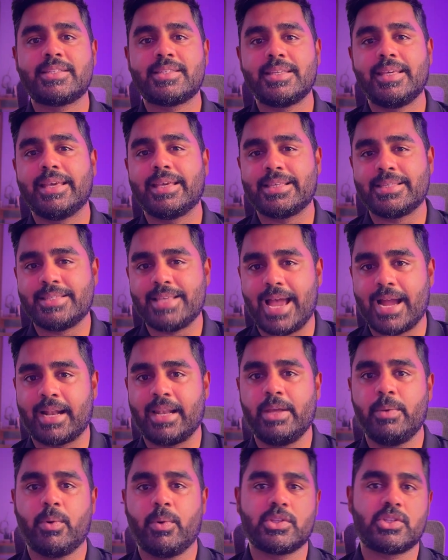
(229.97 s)
see
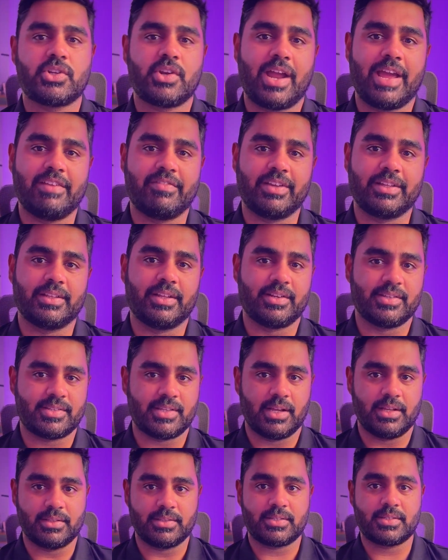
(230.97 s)
exactly what's driving the
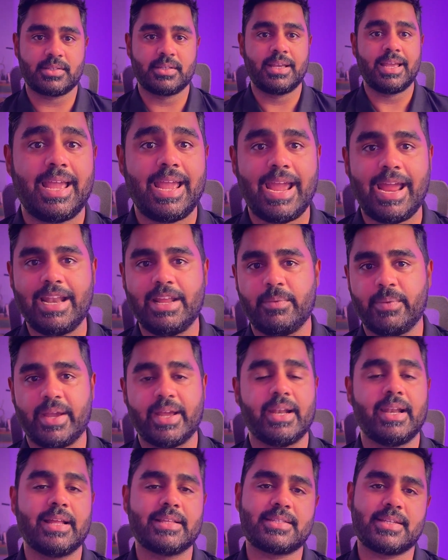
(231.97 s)
results.
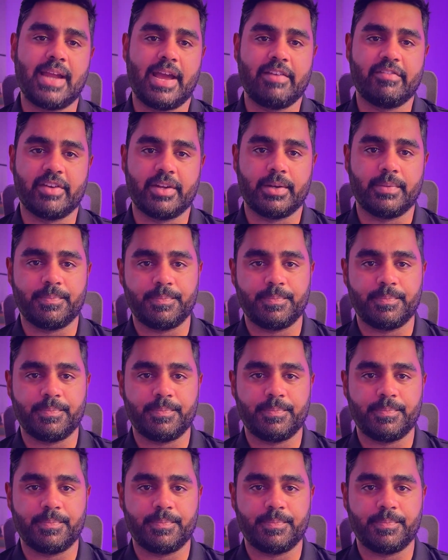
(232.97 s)
Anyway, let's dive in.